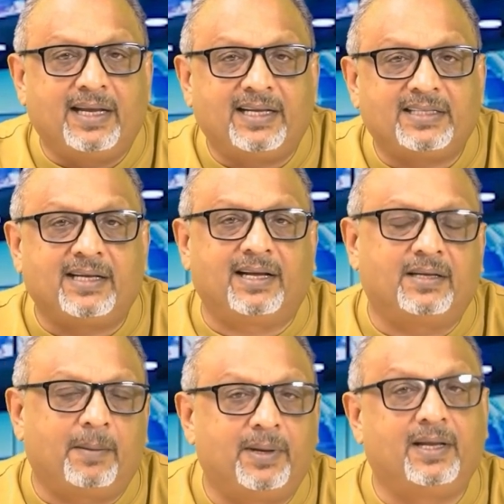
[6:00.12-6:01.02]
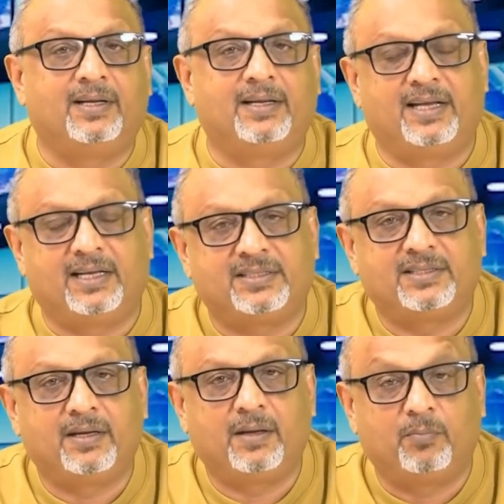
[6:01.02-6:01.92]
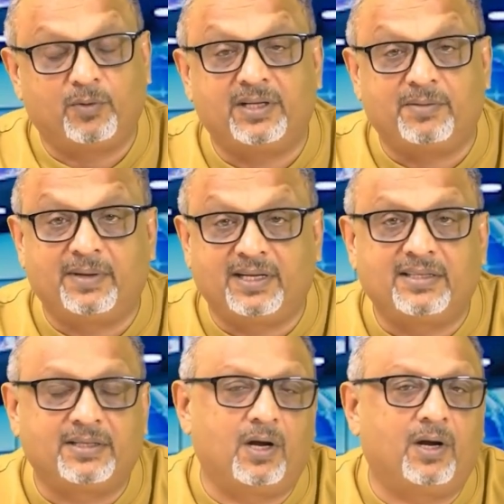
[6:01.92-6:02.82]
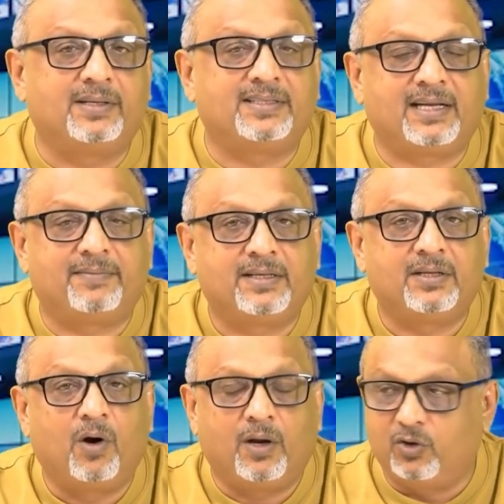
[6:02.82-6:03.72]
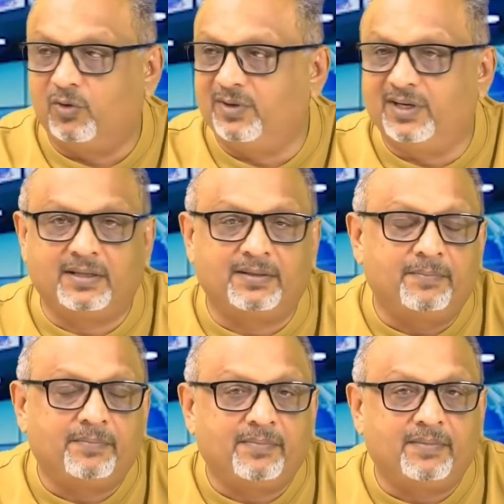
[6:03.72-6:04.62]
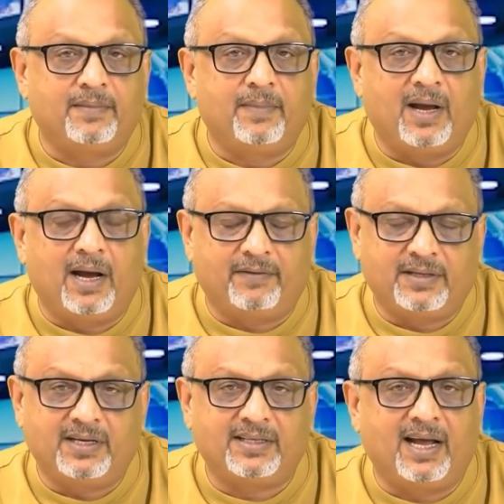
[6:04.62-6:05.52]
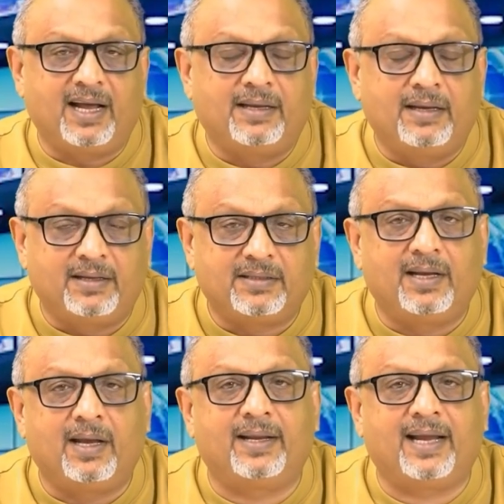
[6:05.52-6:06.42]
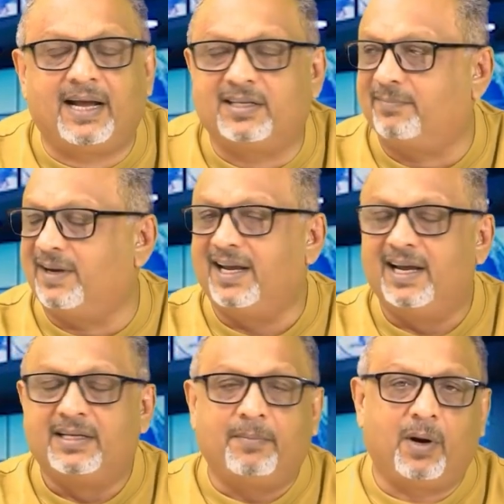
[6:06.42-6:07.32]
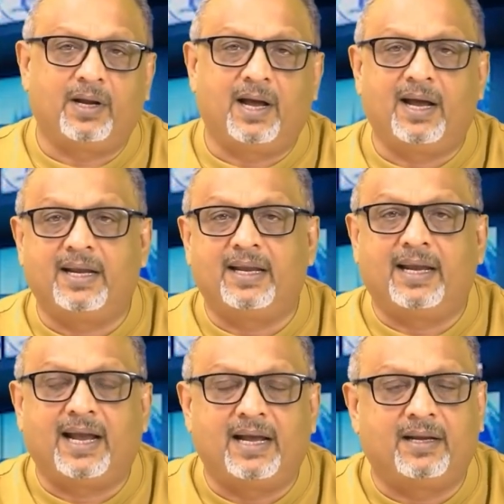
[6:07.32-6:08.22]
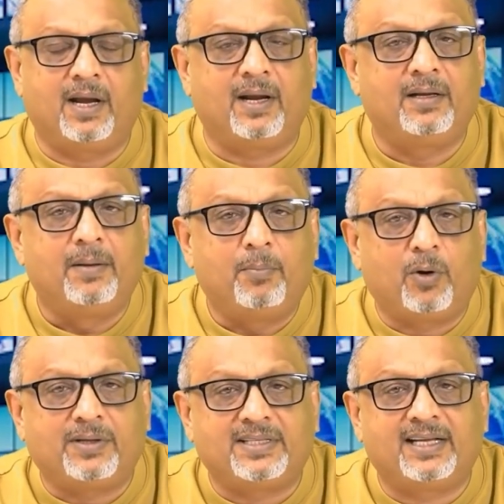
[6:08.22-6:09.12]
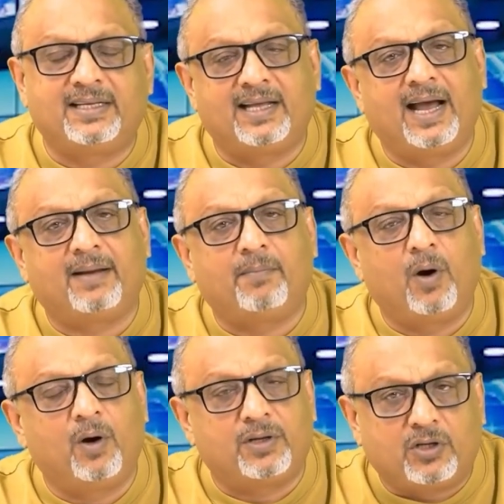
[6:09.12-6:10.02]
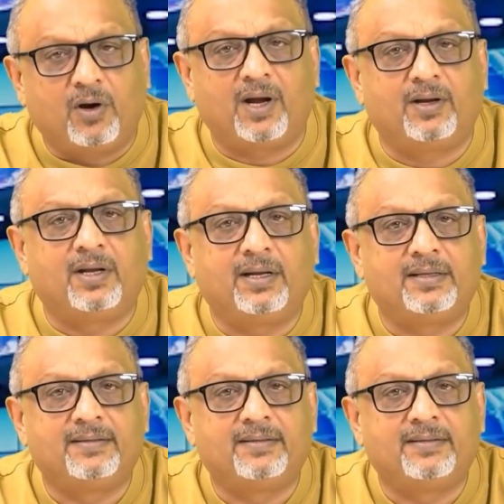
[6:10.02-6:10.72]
East in the Middle East, which means on 7th October. After that, the attacks by Hezbollah and other proxies have also occurred.